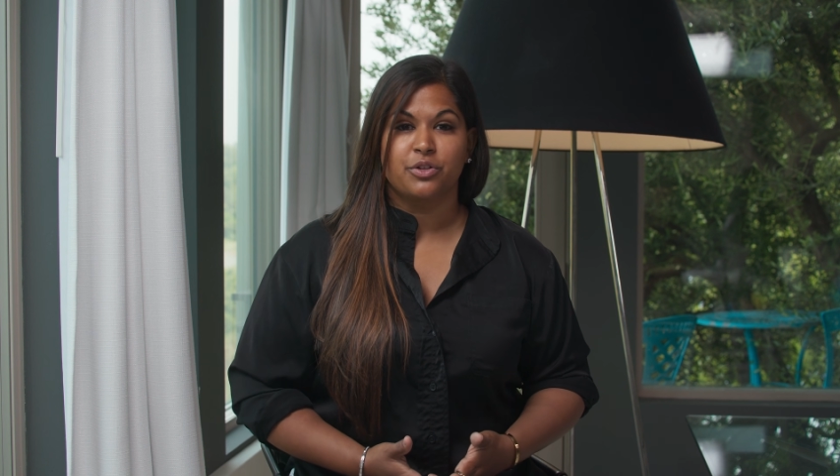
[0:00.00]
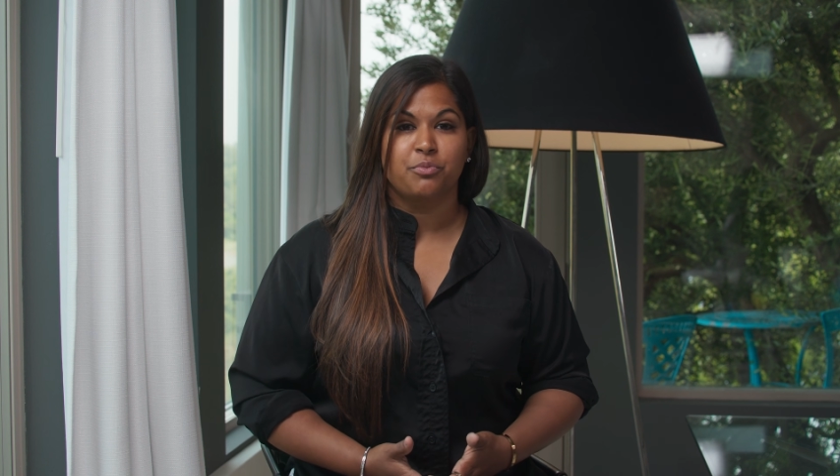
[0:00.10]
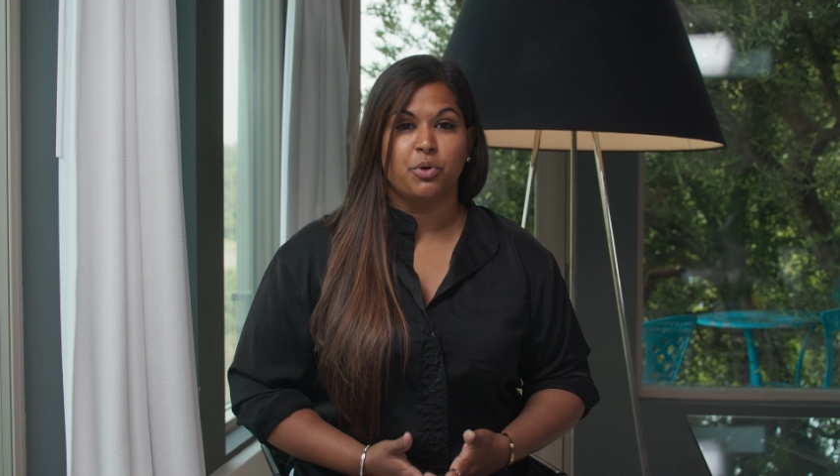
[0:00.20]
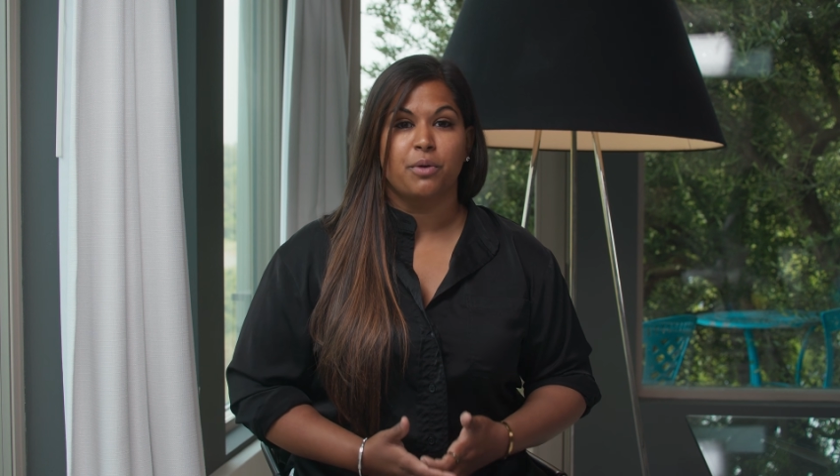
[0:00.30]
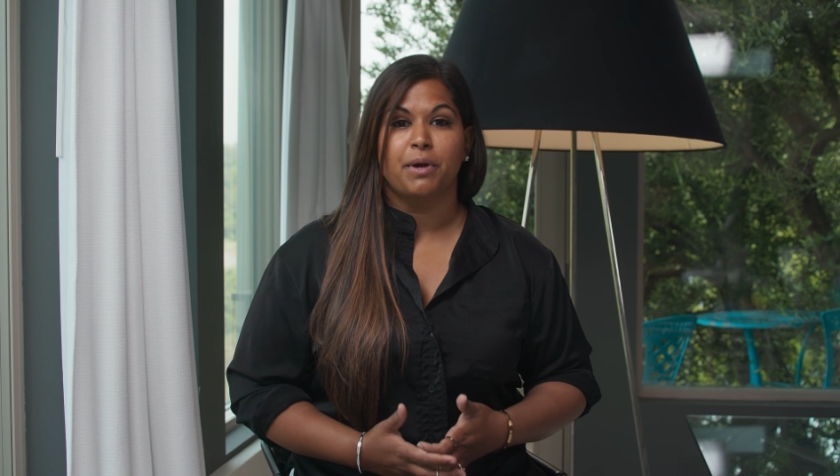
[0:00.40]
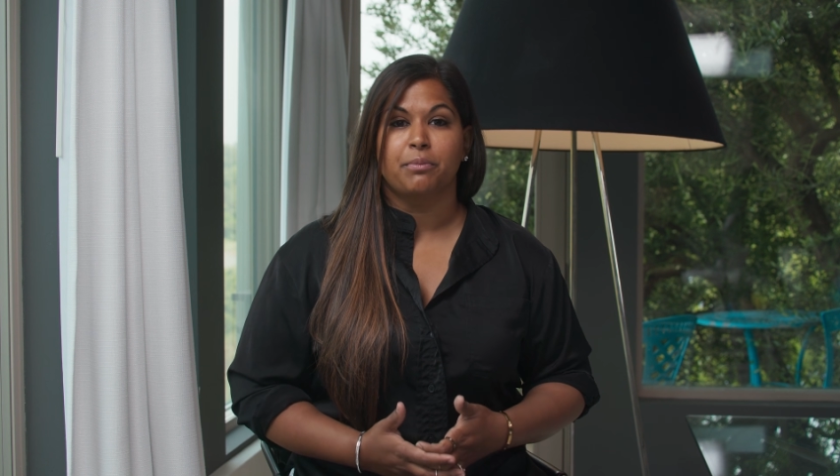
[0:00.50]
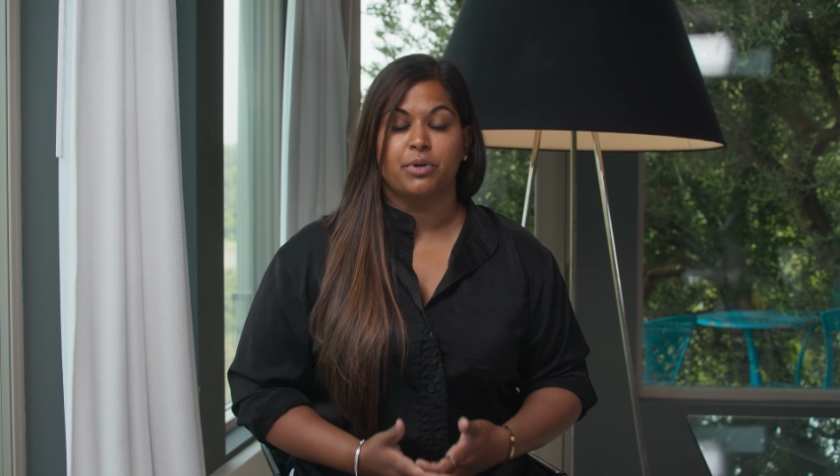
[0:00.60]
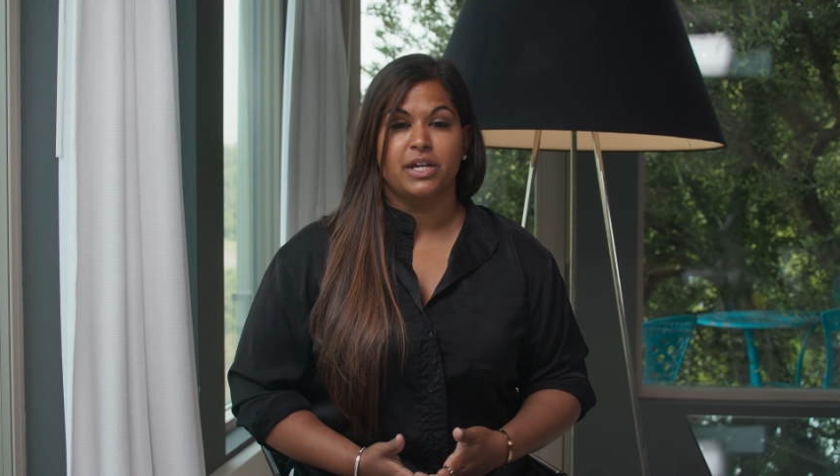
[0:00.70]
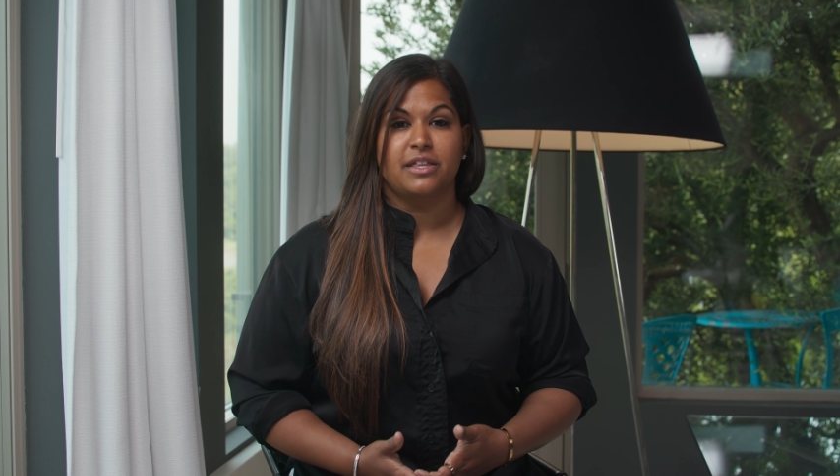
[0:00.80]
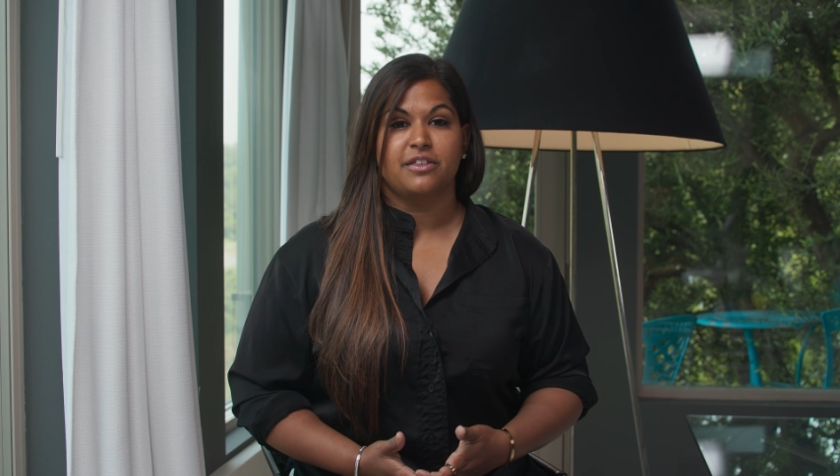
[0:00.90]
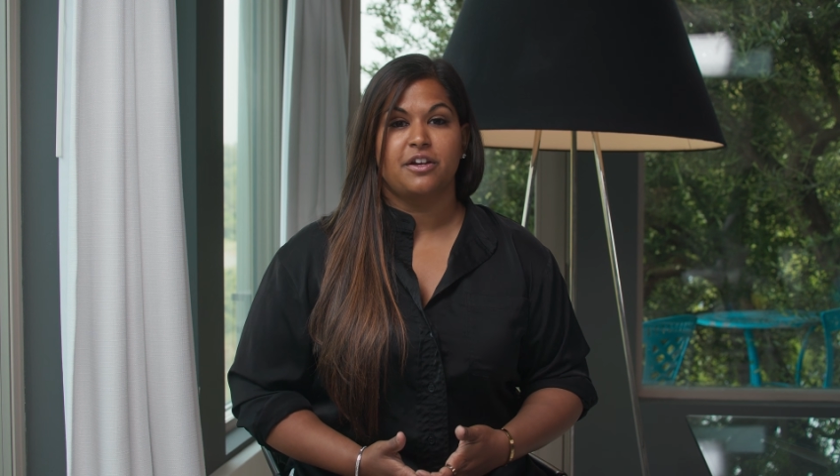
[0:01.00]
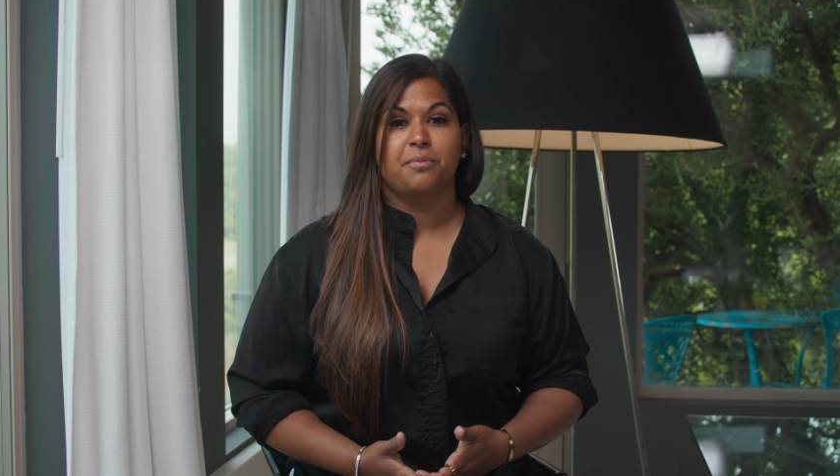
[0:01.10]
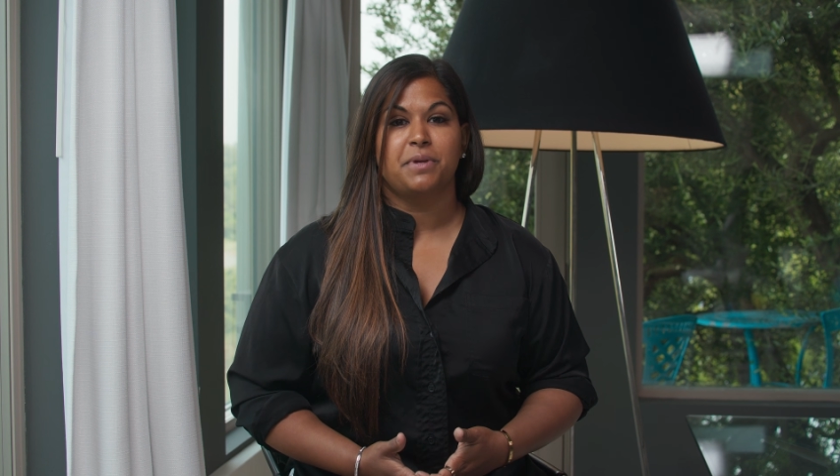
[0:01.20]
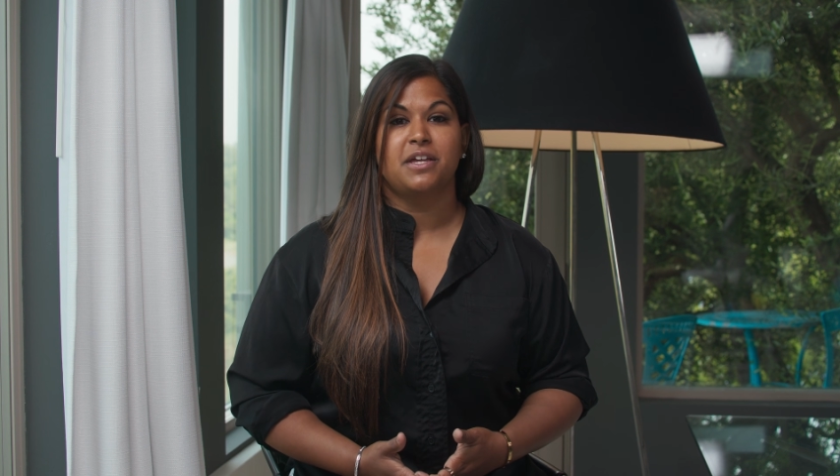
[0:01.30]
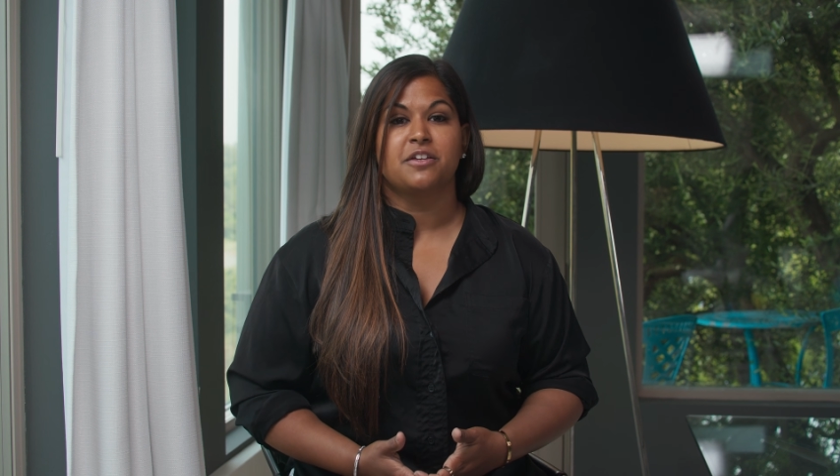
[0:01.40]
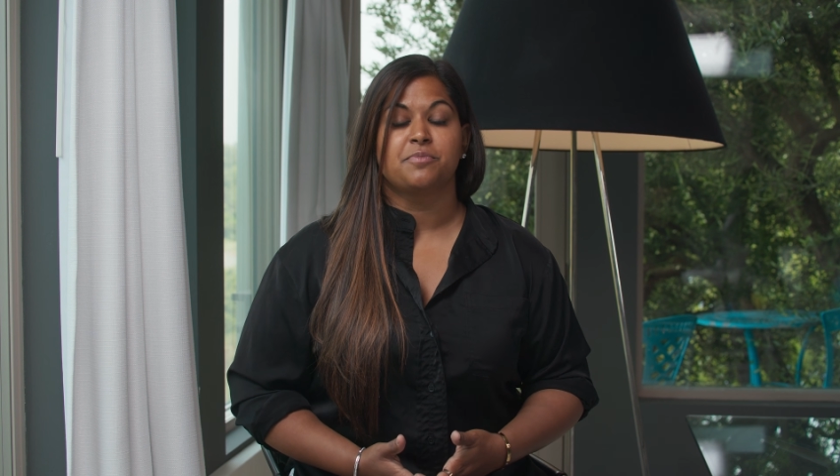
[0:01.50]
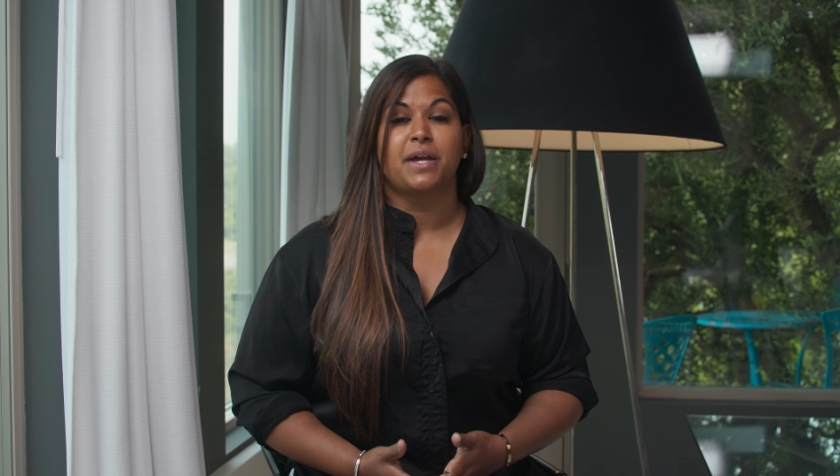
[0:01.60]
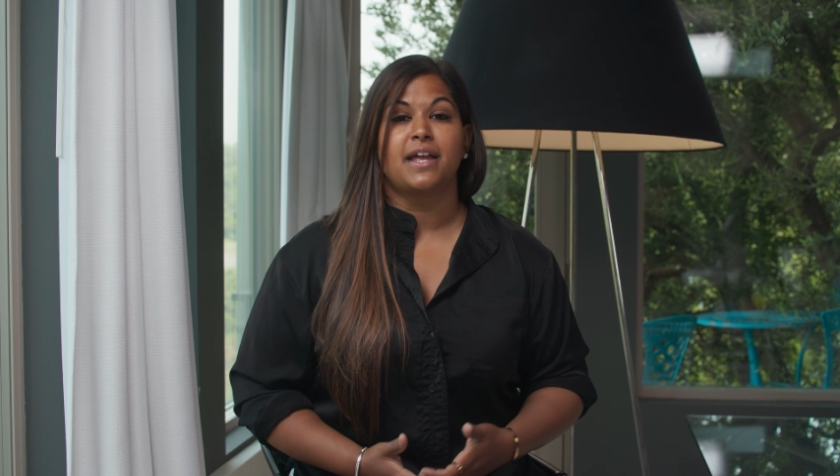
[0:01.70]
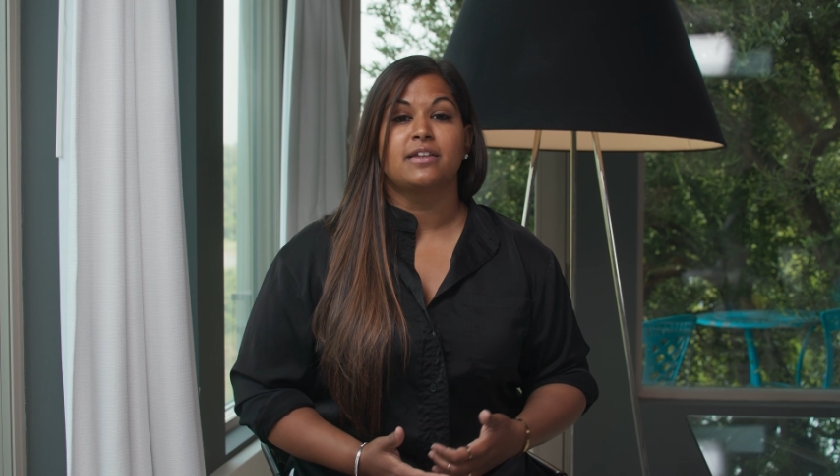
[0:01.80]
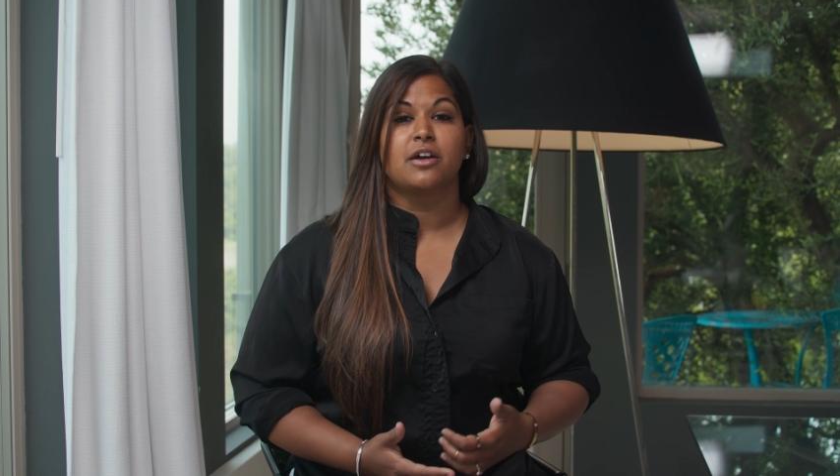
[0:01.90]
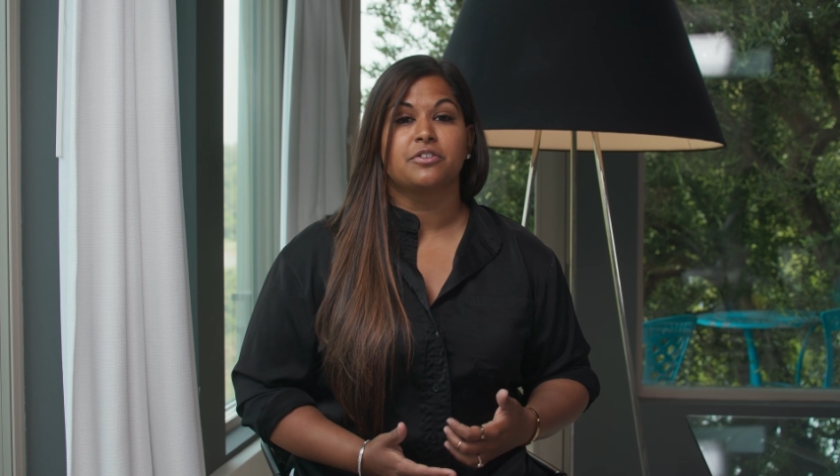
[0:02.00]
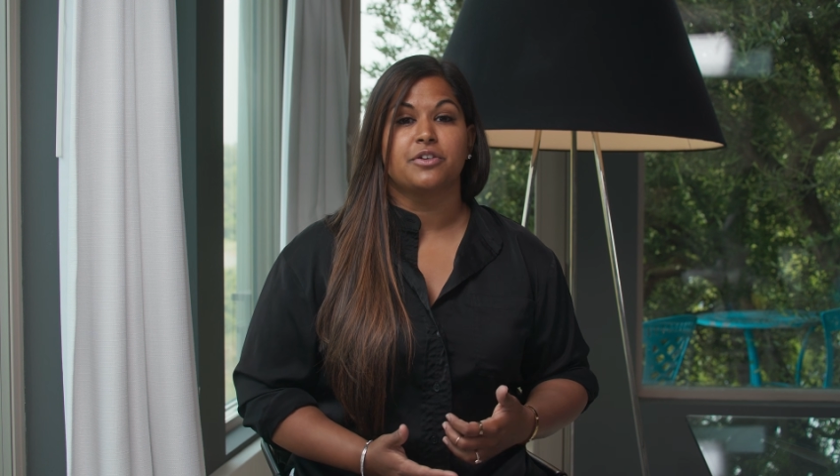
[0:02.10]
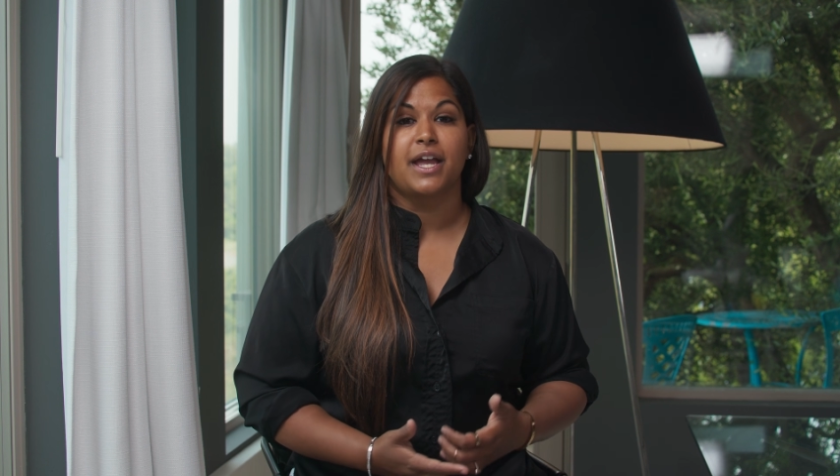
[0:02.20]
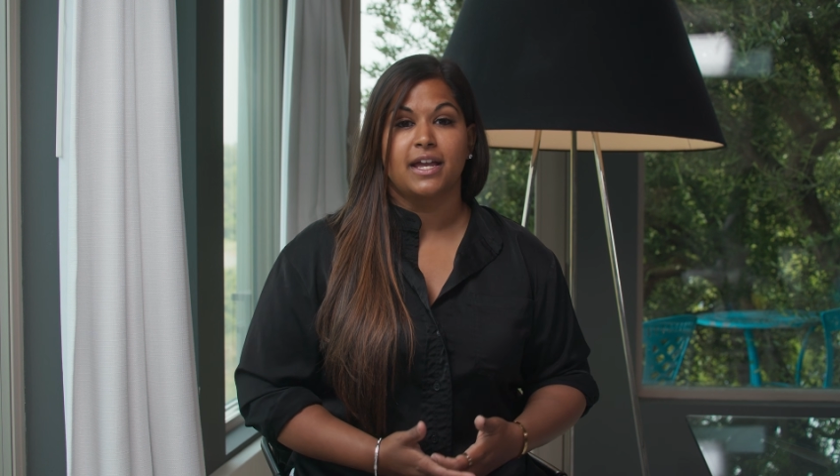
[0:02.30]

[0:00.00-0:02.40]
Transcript: learn more about brachytherapy is by Dr.